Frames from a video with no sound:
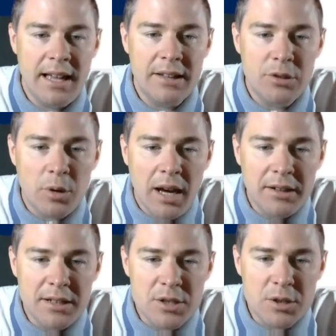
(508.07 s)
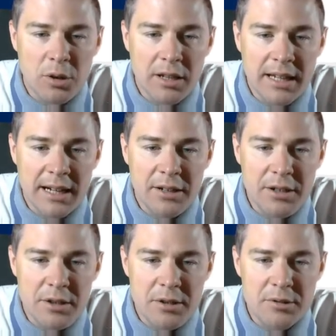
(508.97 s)
And to uninstall
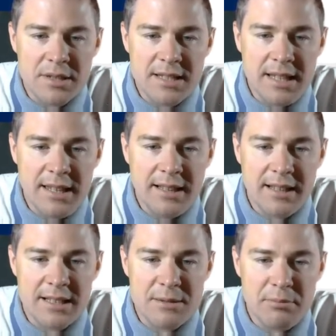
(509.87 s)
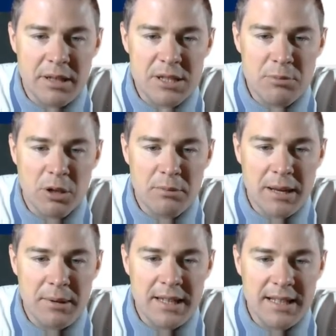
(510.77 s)
here, you see it's a bit small
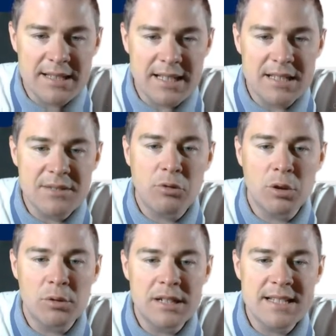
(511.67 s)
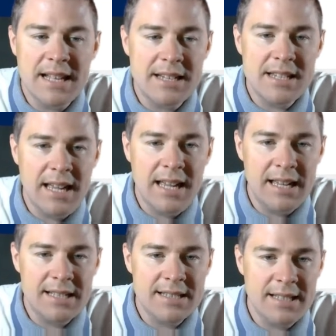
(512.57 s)
maybe, it says forward slash
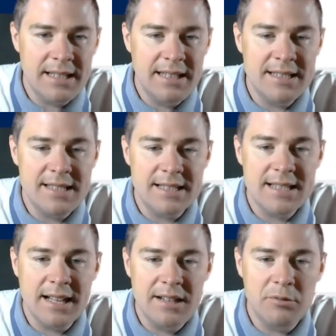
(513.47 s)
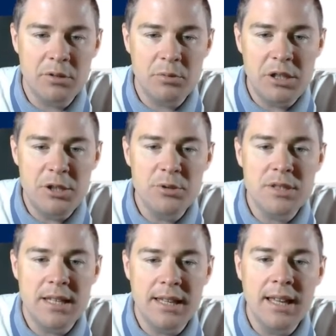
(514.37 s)
x, and that's exactly what we're
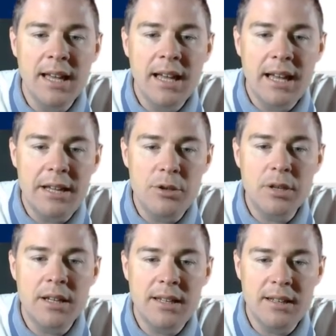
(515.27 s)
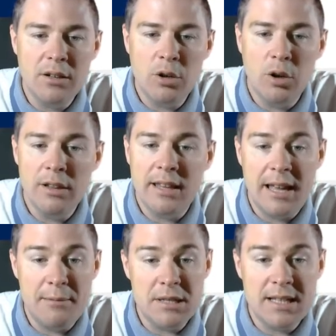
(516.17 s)
using. And you can call
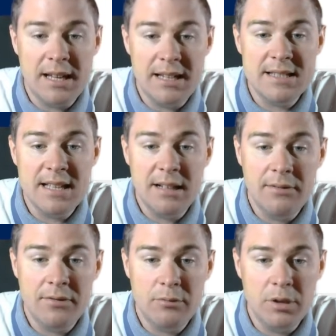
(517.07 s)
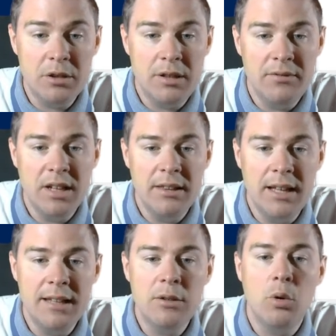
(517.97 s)
the MSI itself, we could have done
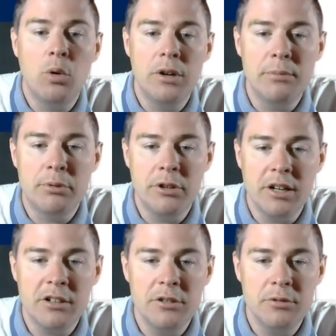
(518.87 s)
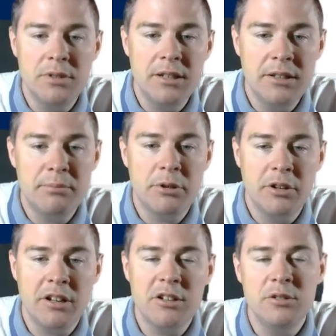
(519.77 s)
that, or the product code. The
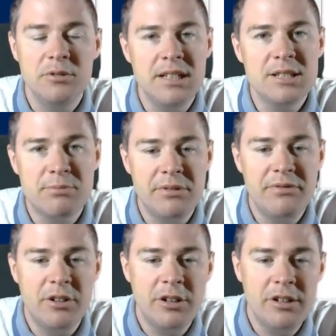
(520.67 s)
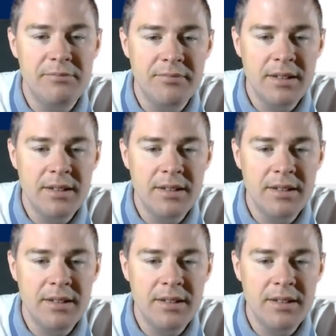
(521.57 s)
product code is preferred.